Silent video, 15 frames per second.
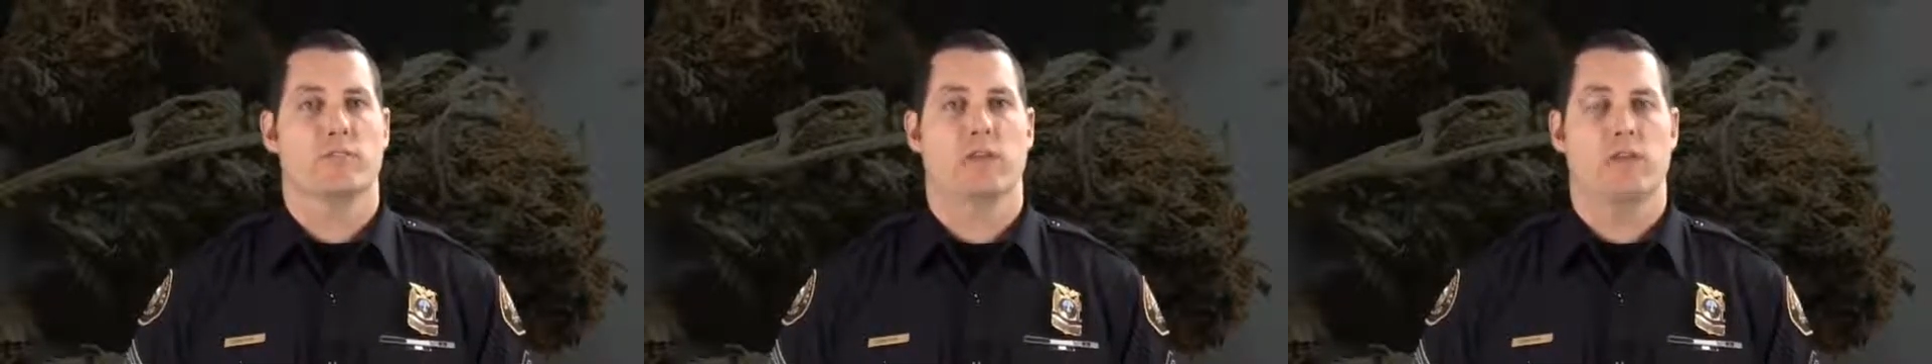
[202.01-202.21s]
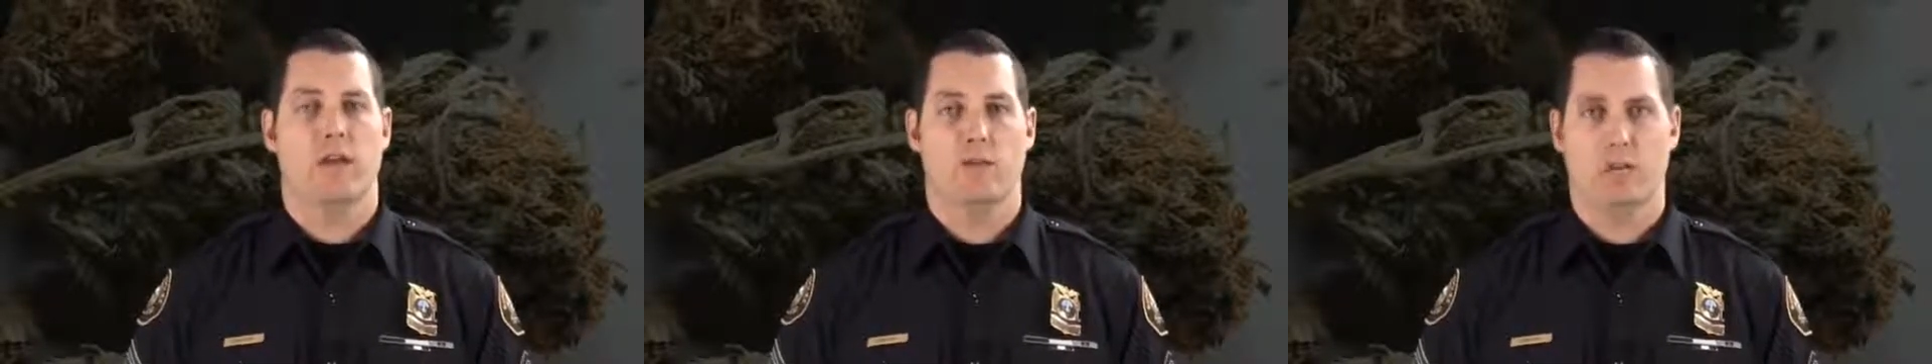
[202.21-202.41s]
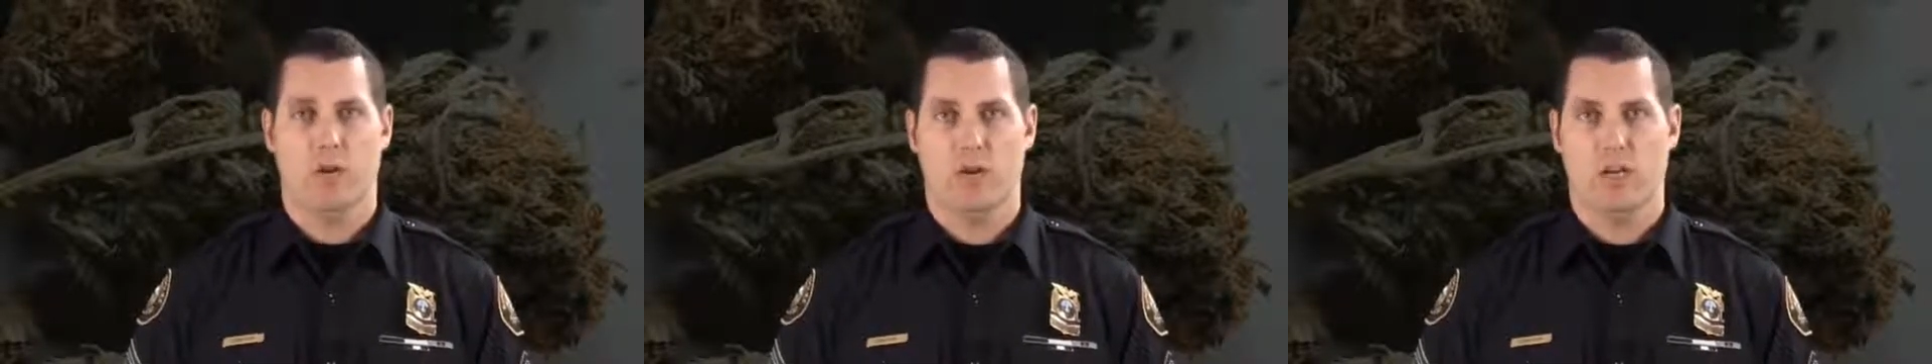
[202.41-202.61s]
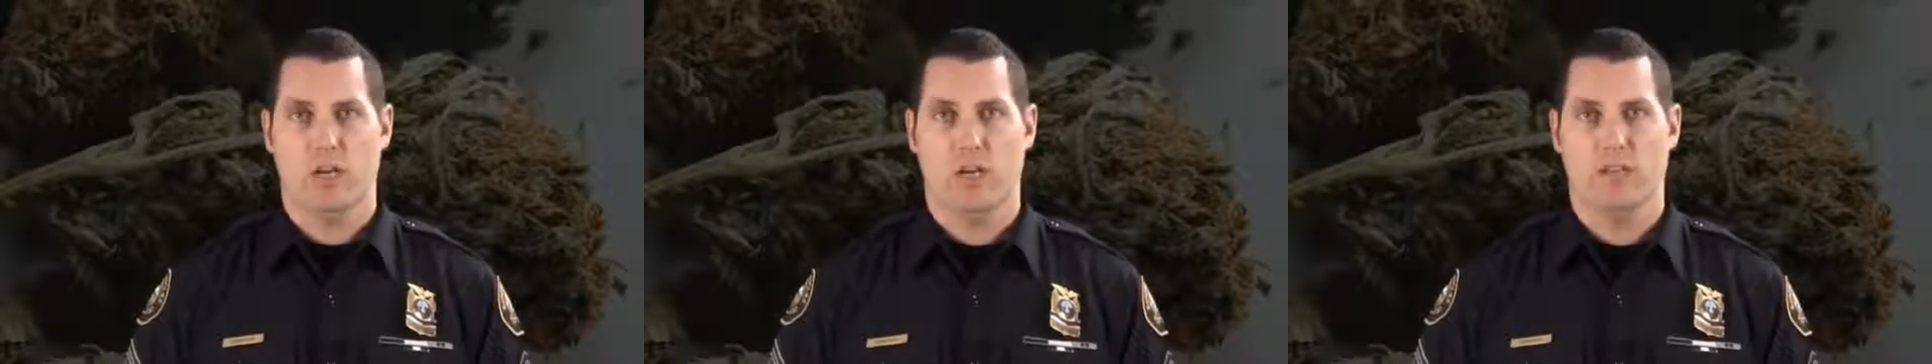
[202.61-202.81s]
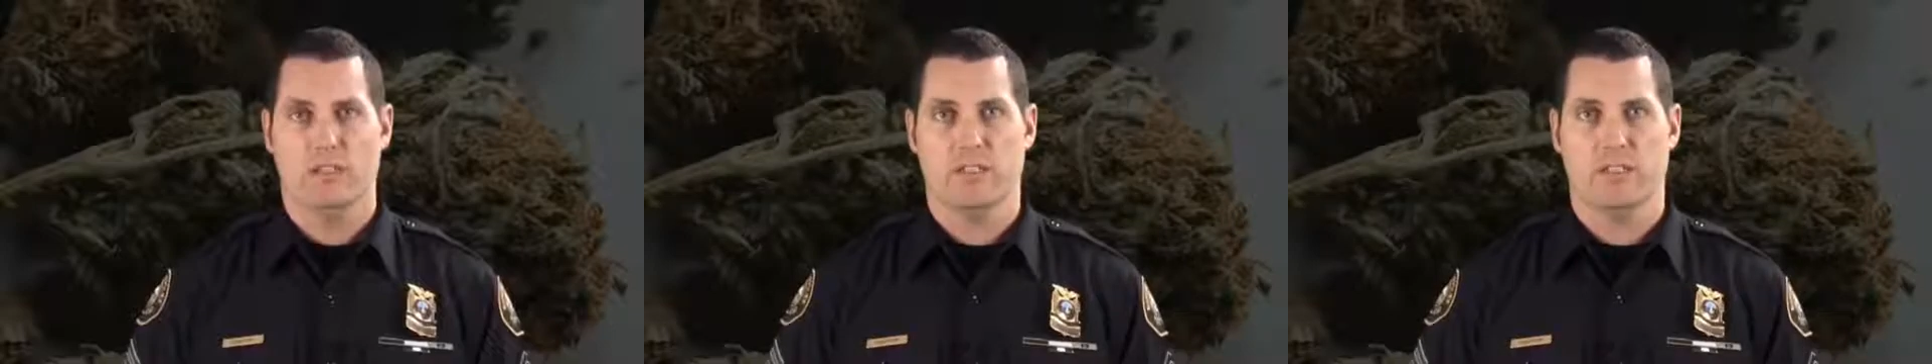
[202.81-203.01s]
blood alcohol
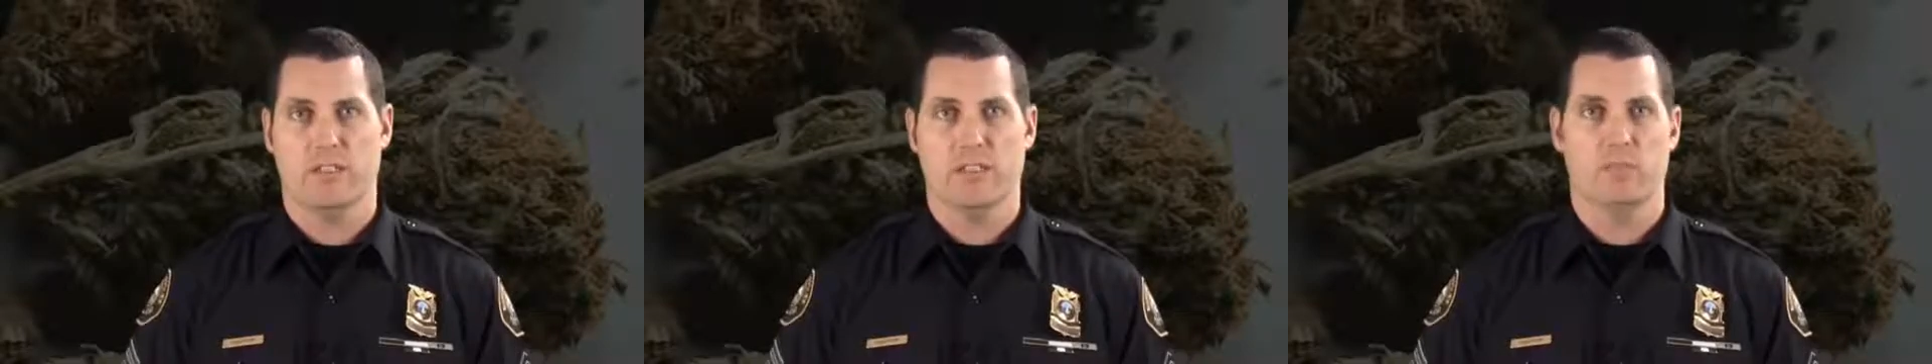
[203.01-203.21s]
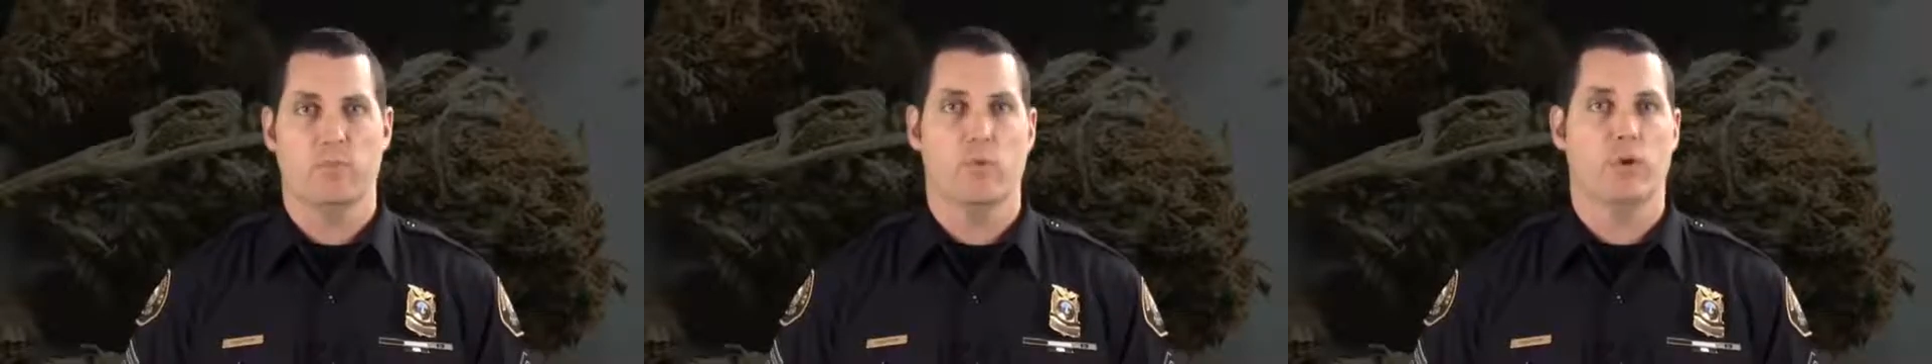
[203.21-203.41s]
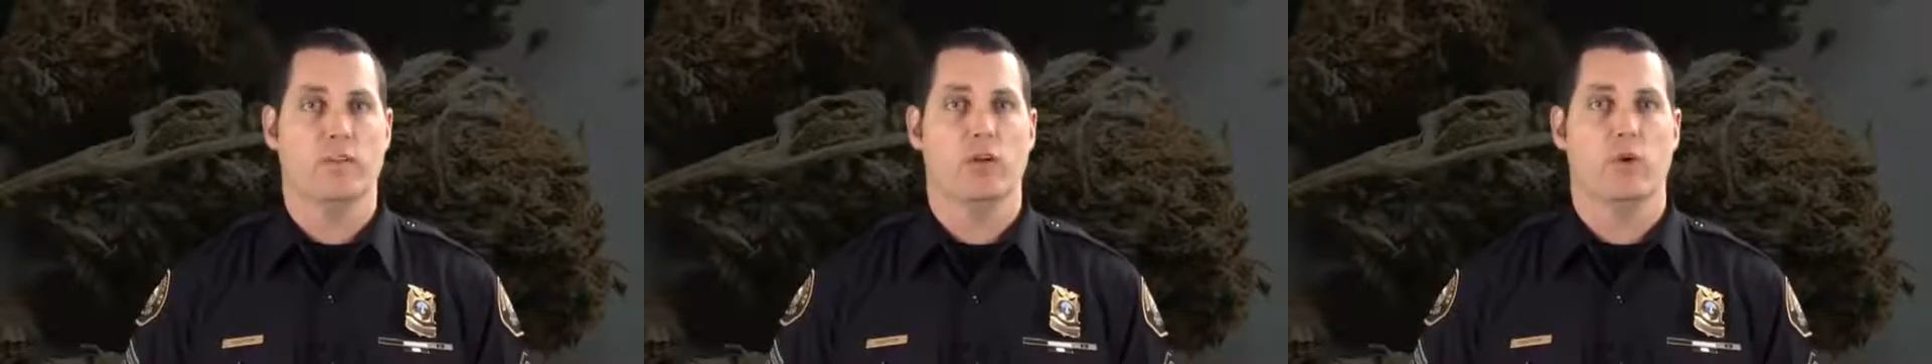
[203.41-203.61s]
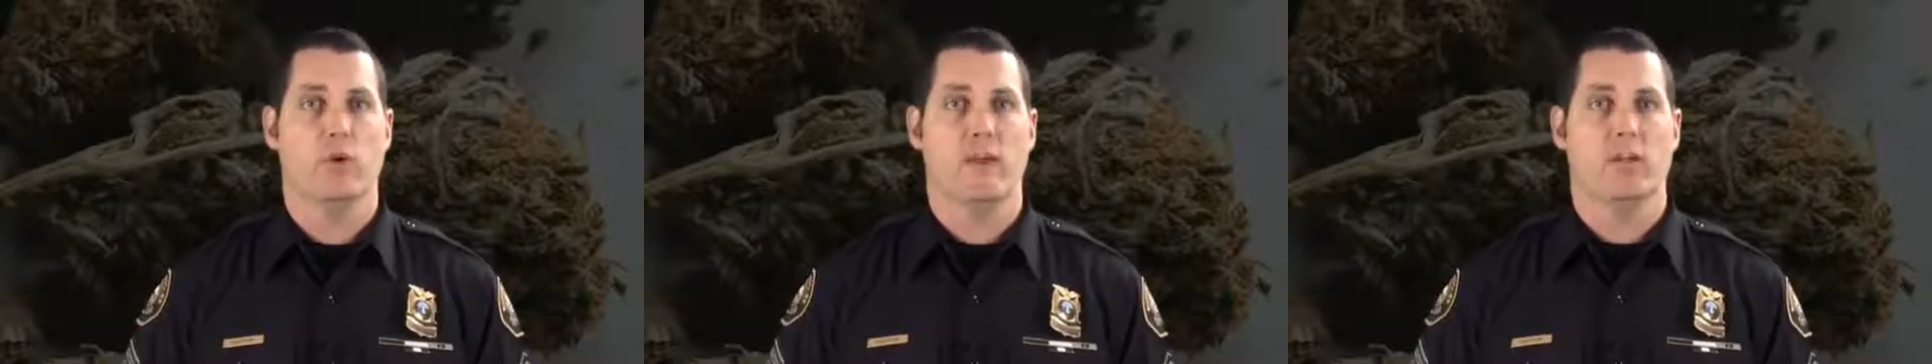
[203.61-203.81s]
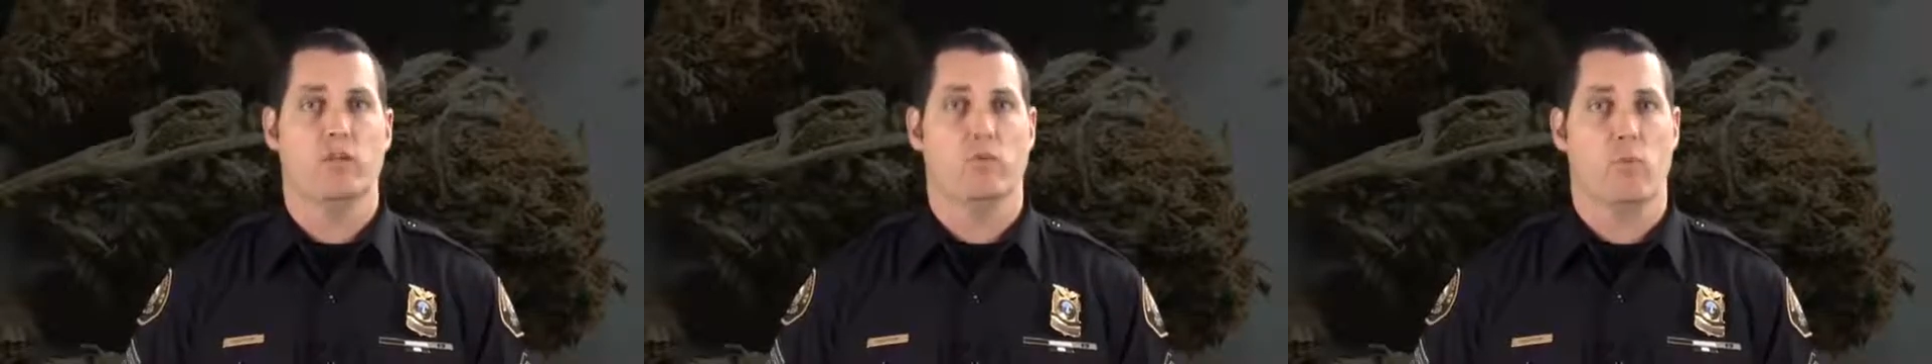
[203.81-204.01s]
content is
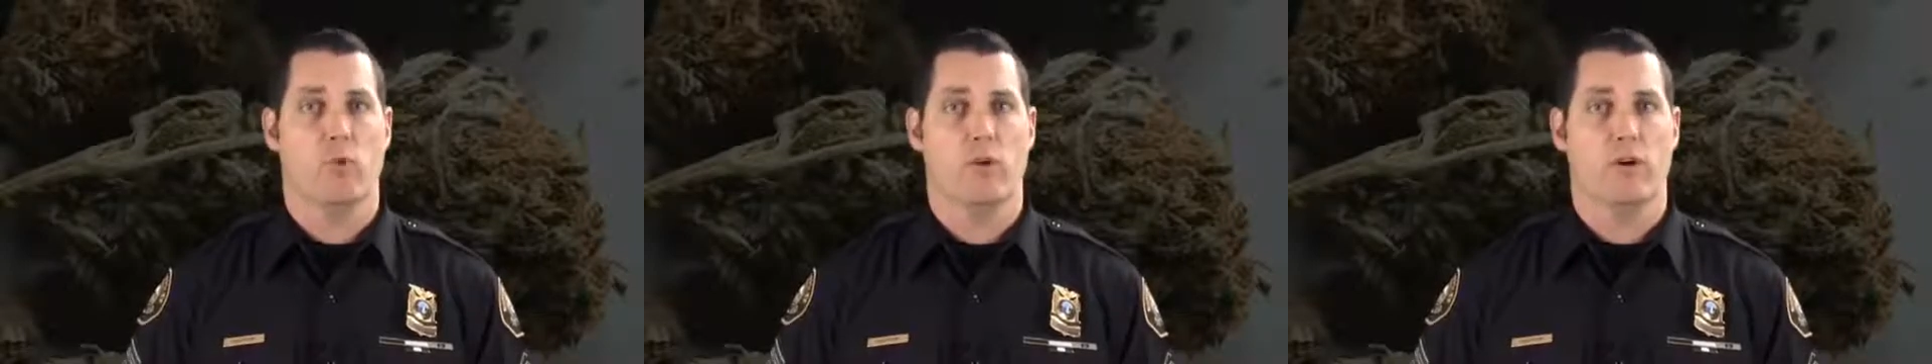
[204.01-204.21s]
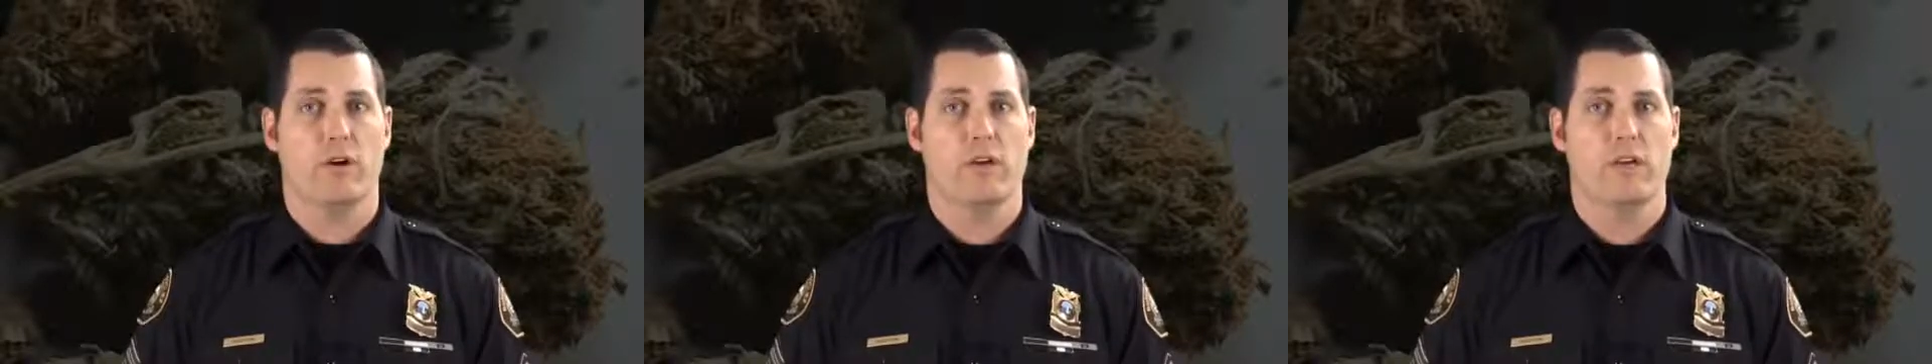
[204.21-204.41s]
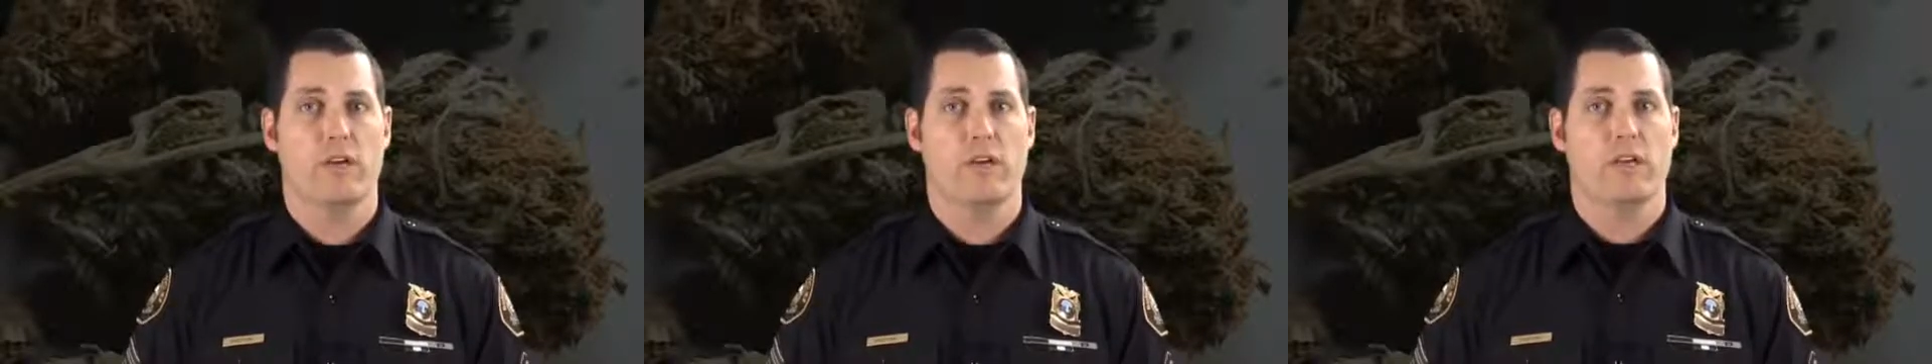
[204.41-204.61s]
0.08 or more,